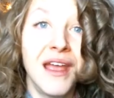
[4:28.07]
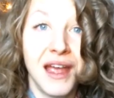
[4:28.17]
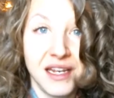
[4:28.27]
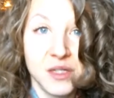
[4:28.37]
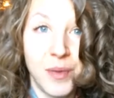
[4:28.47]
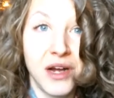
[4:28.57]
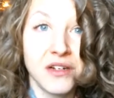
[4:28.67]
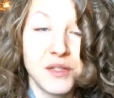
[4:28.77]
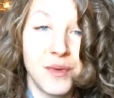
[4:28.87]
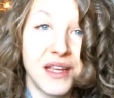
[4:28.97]
and his
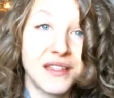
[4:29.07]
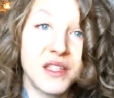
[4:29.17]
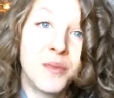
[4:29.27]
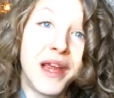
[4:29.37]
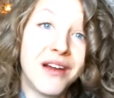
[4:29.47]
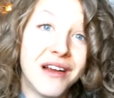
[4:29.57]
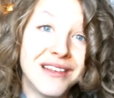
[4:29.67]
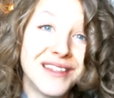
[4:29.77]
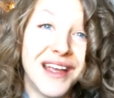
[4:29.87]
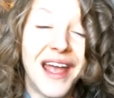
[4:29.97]
parents because his parents